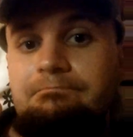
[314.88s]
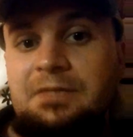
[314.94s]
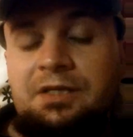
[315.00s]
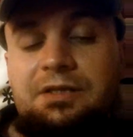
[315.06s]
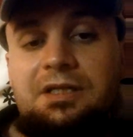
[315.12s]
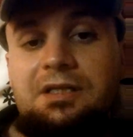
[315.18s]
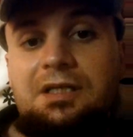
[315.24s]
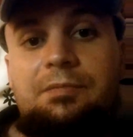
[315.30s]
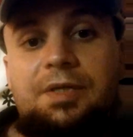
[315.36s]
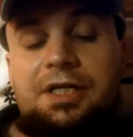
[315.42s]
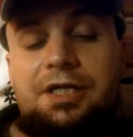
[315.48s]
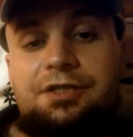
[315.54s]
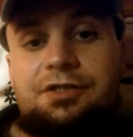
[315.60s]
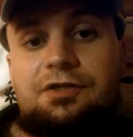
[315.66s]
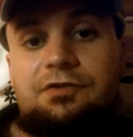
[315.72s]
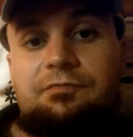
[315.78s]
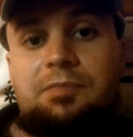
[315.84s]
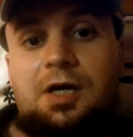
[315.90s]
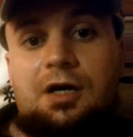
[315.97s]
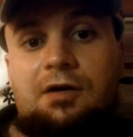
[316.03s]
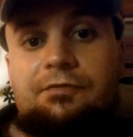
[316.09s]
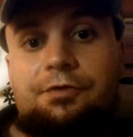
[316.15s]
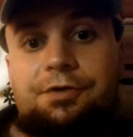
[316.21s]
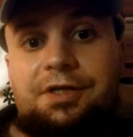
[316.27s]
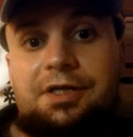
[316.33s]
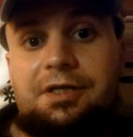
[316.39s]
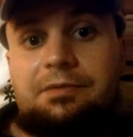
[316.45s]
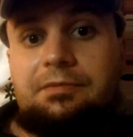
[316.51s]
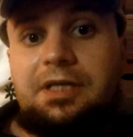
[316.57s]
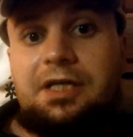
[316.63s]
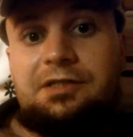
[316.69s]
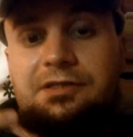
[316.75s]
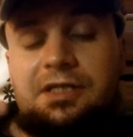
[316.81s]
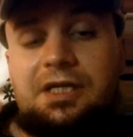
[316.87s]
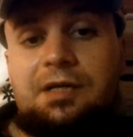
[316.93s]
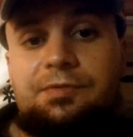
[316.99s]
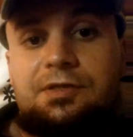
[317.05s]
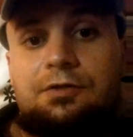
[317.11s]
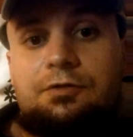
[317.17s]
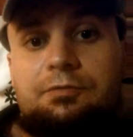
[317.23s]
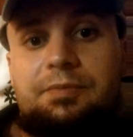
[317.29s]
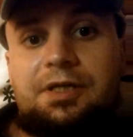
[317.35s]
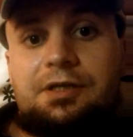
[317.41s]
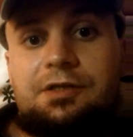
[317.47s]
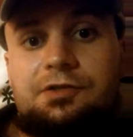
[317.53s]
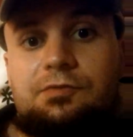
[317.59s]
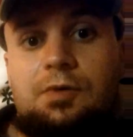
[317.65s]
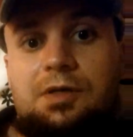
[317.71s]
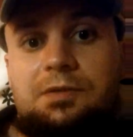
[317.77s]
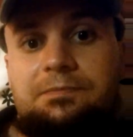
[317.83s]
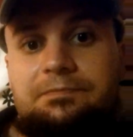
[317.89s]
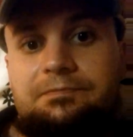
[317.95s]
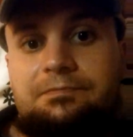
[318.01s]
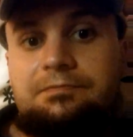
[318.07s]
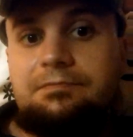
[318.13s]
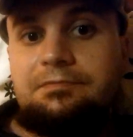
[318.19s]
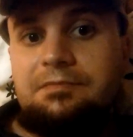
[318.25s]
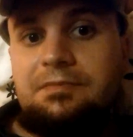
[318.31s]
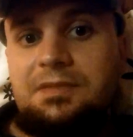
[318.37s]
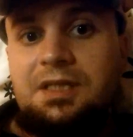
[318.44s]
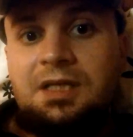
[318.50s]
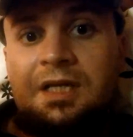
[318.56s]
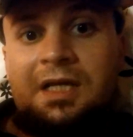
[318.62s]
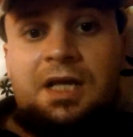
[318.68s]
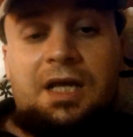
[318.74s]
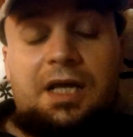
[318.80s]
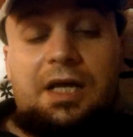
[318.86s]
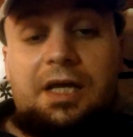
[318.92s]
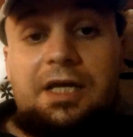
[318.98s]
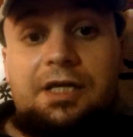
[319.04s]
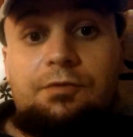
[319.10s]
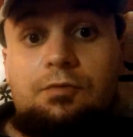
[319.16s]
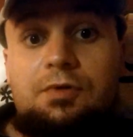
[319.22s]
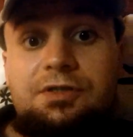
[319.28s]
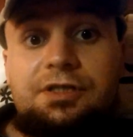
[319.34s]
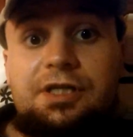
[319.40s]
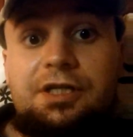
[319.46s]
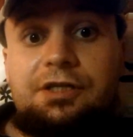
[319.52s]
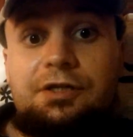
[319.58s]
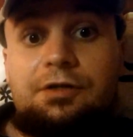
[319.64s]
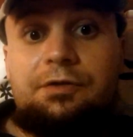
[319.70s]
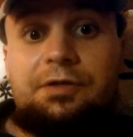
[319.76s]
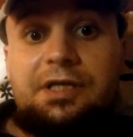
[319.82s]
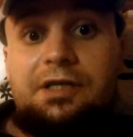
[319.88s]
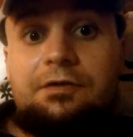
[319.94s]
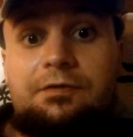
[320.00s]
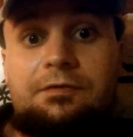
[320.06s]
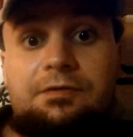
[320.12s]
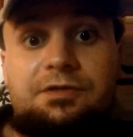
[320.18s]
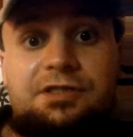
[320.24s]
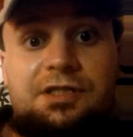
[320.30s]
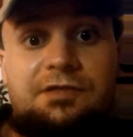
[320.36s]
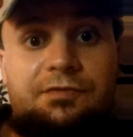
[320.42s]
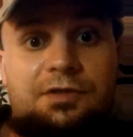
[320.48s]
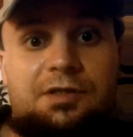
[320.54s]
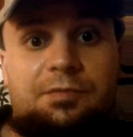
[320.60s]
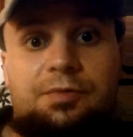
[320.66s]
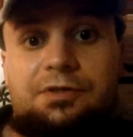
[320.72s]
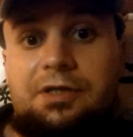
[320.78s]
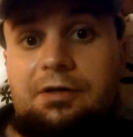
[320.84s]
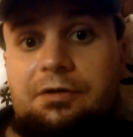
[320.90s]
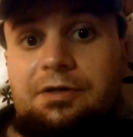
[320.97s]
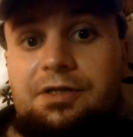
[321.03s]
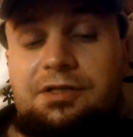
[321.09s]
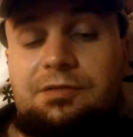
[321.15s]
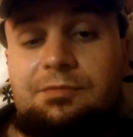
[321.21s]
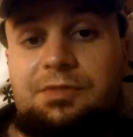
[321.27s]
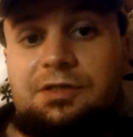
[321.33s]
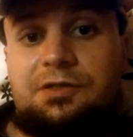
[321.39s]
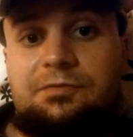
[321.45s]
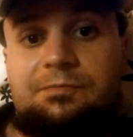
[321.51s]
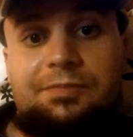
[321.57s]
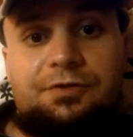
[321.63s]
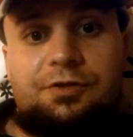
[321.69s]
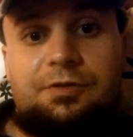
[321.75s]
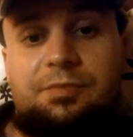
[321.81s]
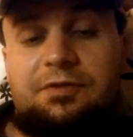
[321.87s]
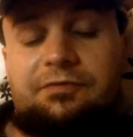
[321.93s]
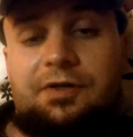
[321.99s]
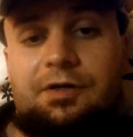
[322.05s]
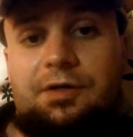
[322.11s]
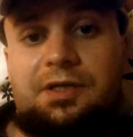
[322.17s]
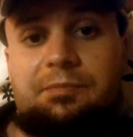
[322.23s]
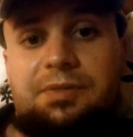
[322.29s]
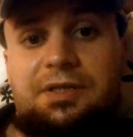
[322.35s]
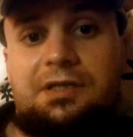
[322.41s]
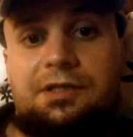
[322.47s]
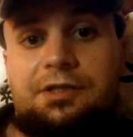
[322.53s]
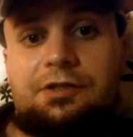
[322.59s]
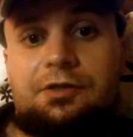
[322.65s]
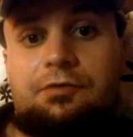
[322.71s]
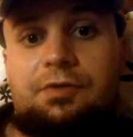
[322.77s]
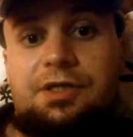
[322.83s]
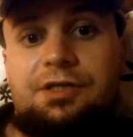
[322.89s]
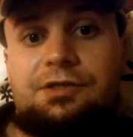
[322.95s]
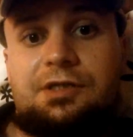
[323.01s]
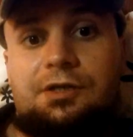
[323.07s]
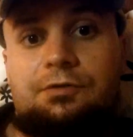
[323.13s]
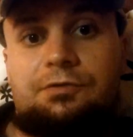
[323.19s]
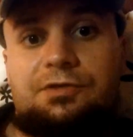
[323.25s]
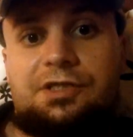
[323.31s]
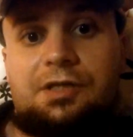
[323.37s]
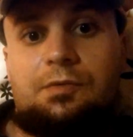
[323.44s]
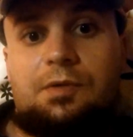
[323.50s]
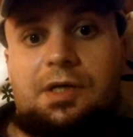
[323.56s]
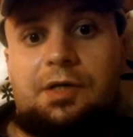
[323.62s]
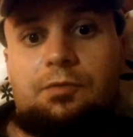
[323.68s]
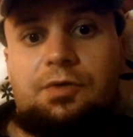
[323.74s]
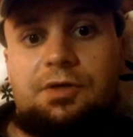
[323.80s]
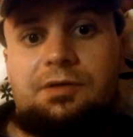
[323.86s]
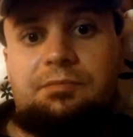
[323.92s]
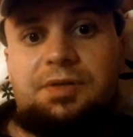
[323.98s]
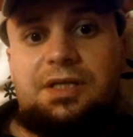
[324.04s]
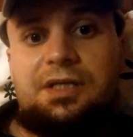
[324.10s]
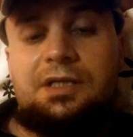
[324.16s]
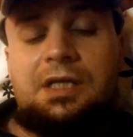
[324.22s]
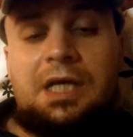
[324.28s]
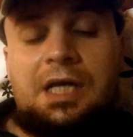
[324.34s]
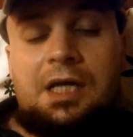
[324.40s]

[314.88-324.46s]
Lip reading: elimination of poverty. That's the absolute biggest one. And once again, they can civil libertarianism, because it should be very appealing to Greens. I don't see why it wouldn't be.